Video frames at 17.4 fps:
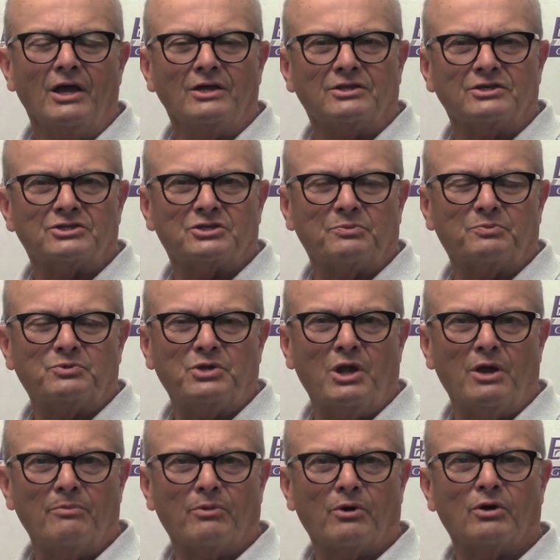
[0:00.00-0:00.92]
The
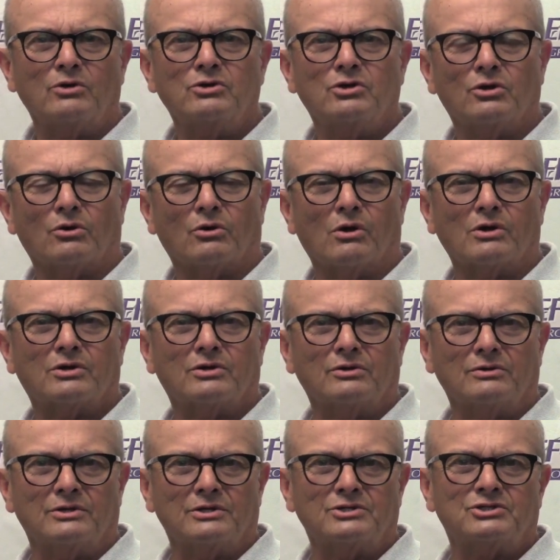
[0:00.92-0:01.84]
September euro
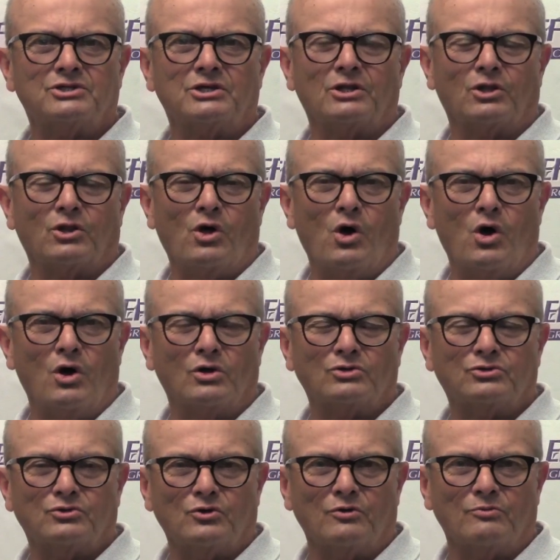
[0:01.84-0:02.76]
currency
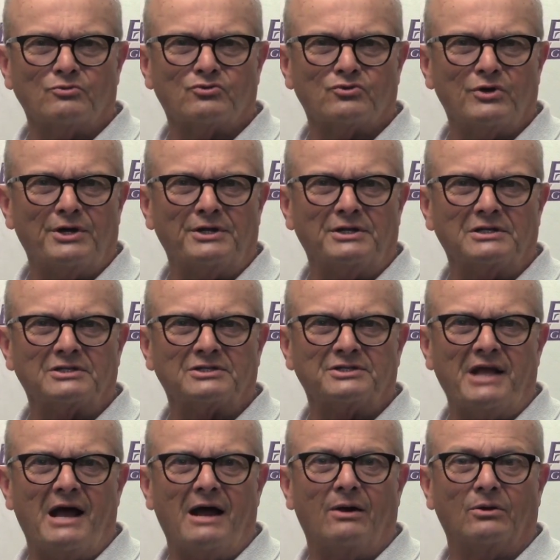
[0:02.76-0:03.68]
long-term trend
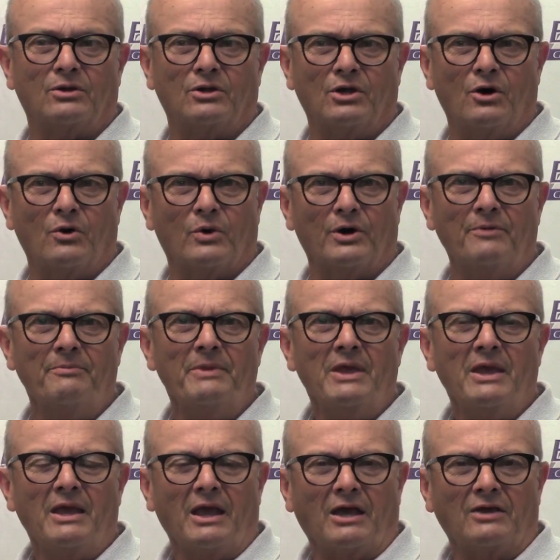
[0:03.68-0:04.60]
is now lower,
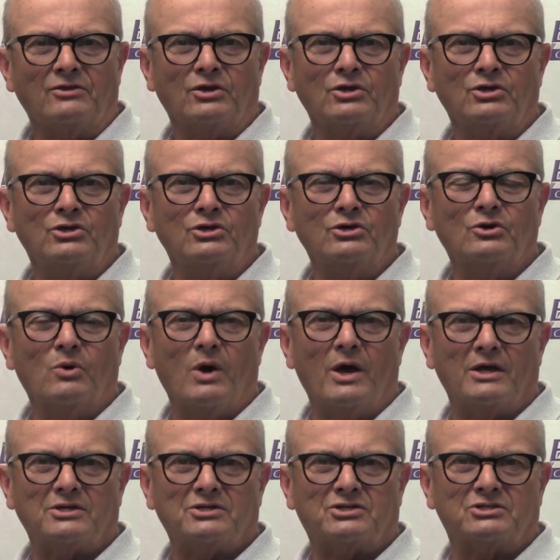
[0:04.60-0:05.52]
and the
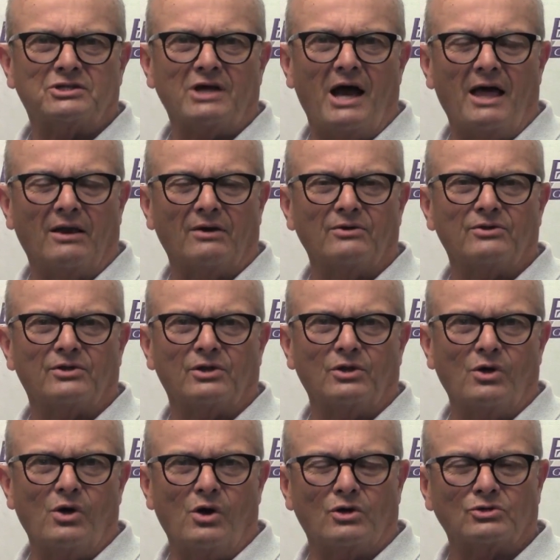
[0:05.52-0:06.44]
U.S. dollar, the
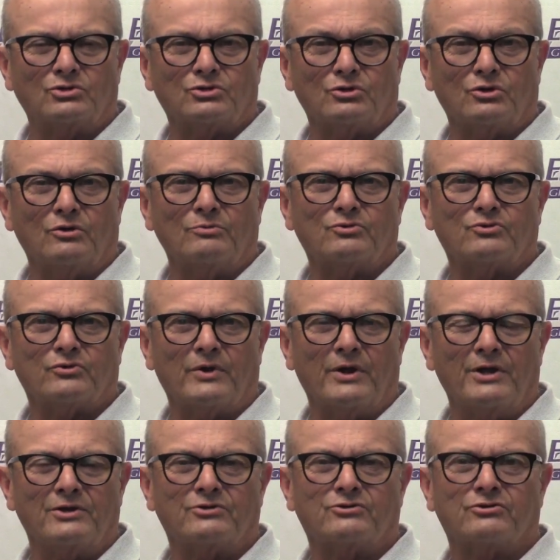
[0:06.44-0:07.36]
long-term
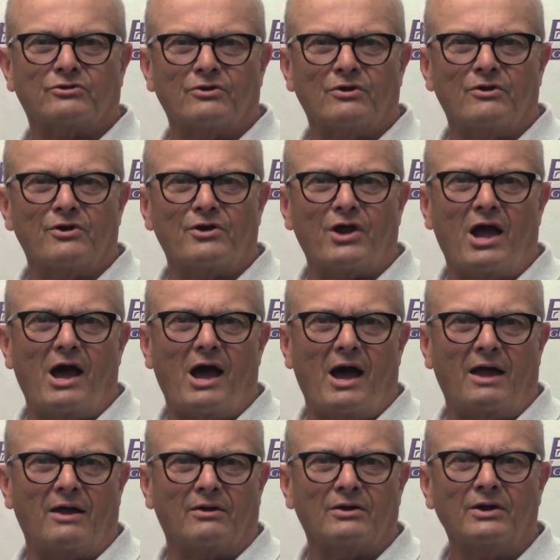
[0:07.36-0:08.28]
trend, turned
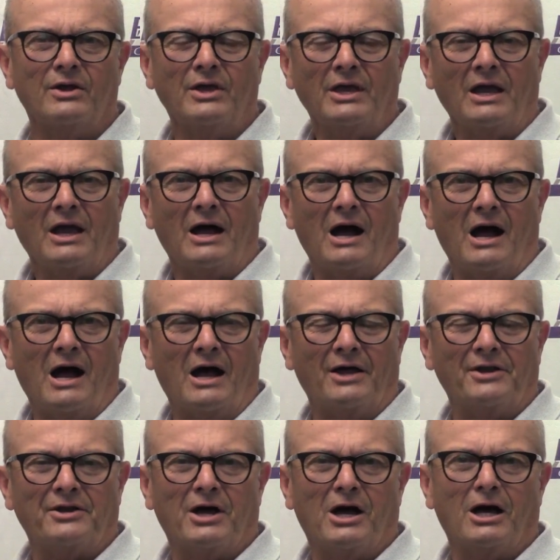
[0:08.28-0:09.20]
higher
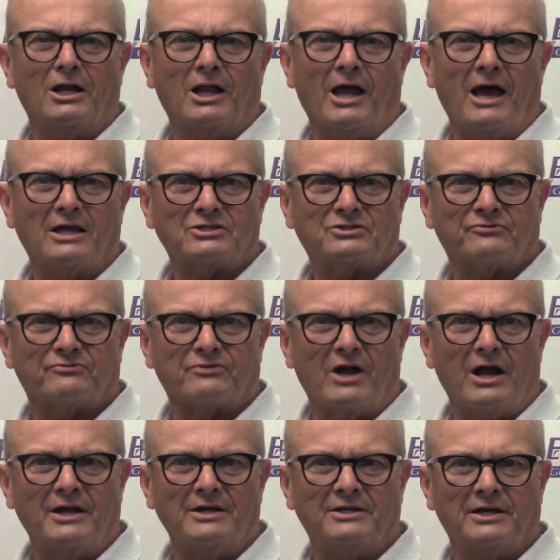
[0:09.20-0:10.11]
on uh, last
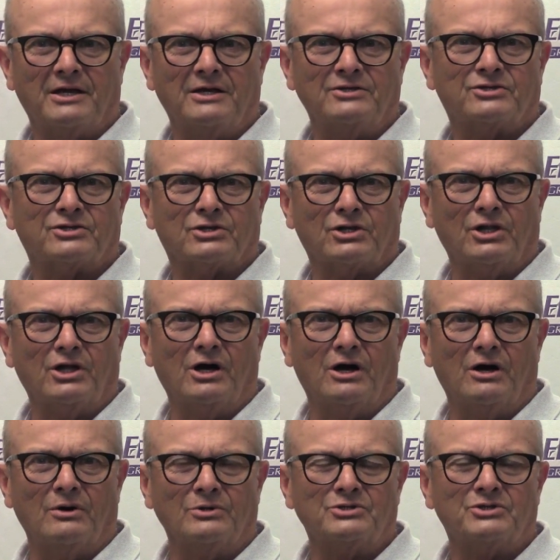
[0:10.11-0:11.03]
Friday's
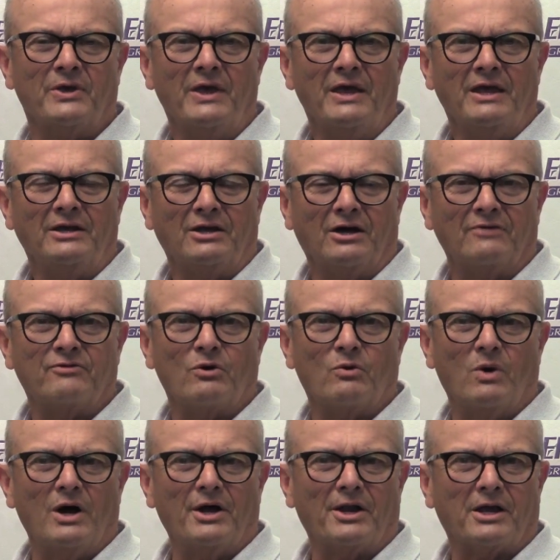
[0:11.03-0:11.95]
close. Now, if you
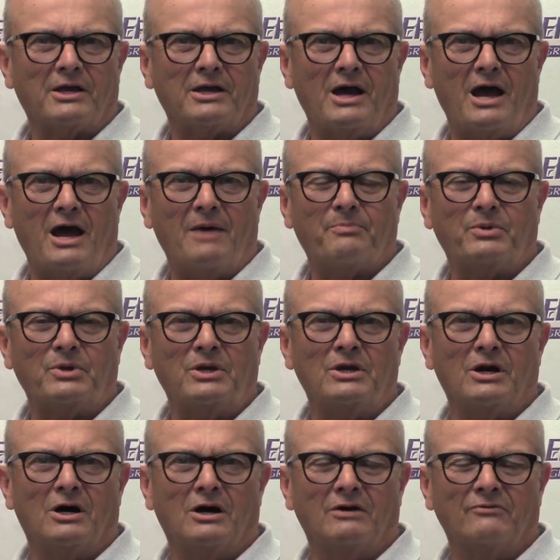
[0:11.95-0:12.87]
want a
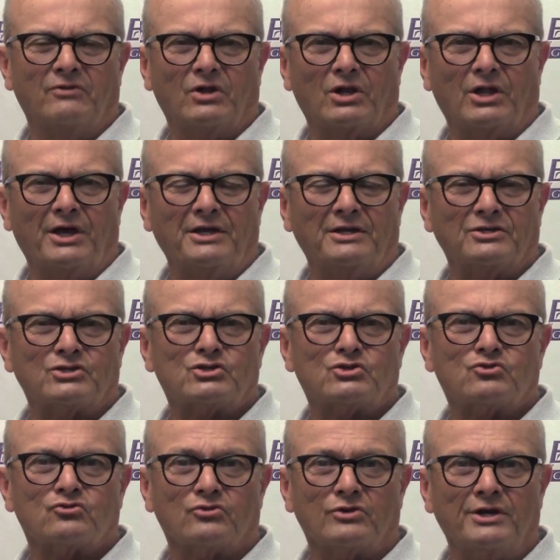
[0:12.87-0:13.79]
copy of the
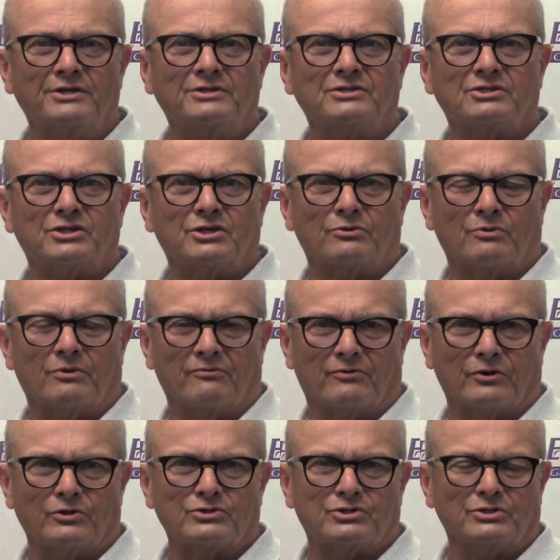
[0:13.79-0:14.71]
latest trends and
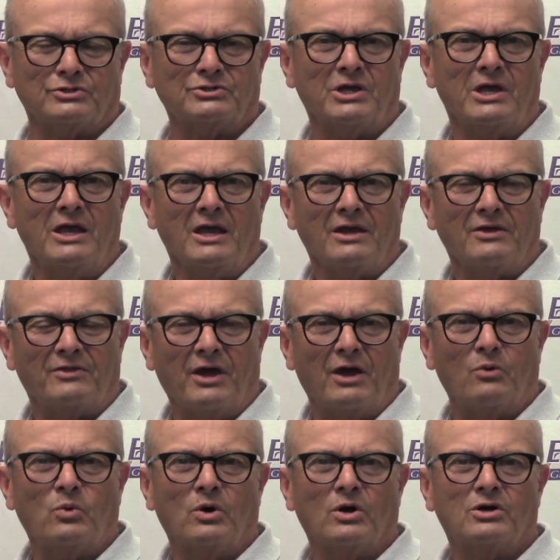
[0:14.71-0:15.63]
reversals
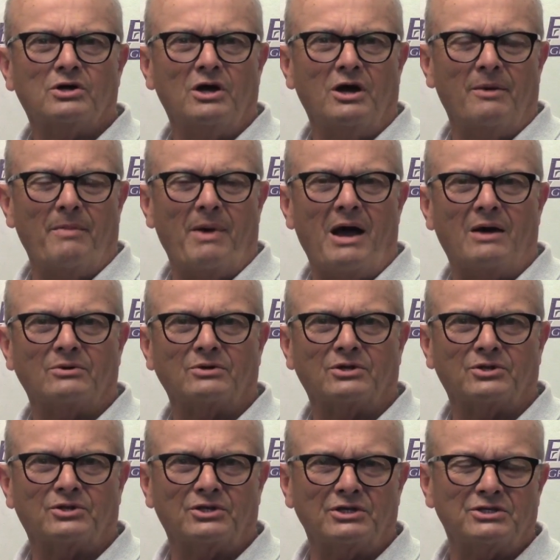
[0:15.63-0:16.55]
that will come out
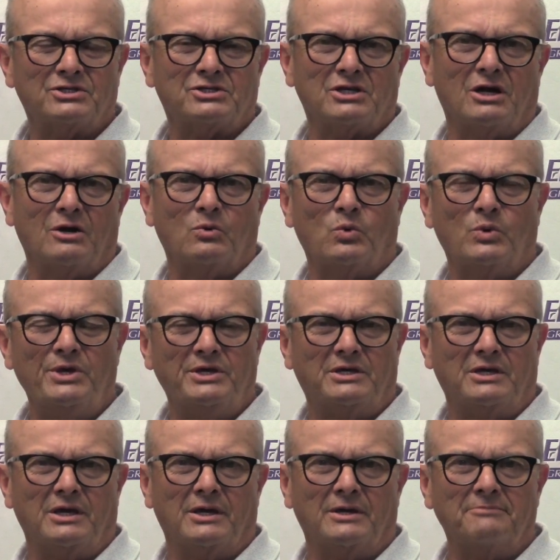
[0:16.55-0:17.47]
this uh,
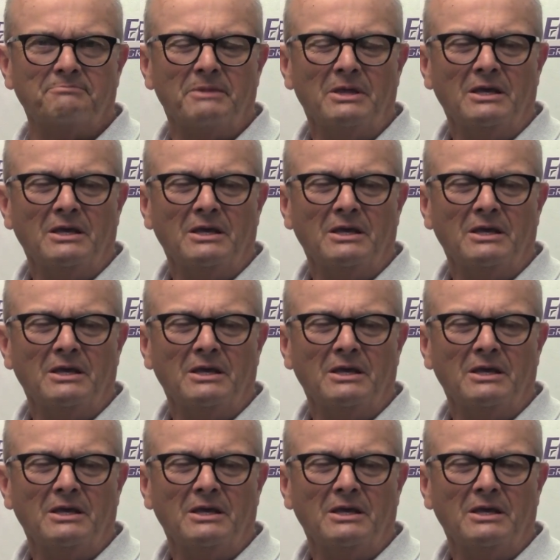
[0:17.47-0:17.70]
weekend,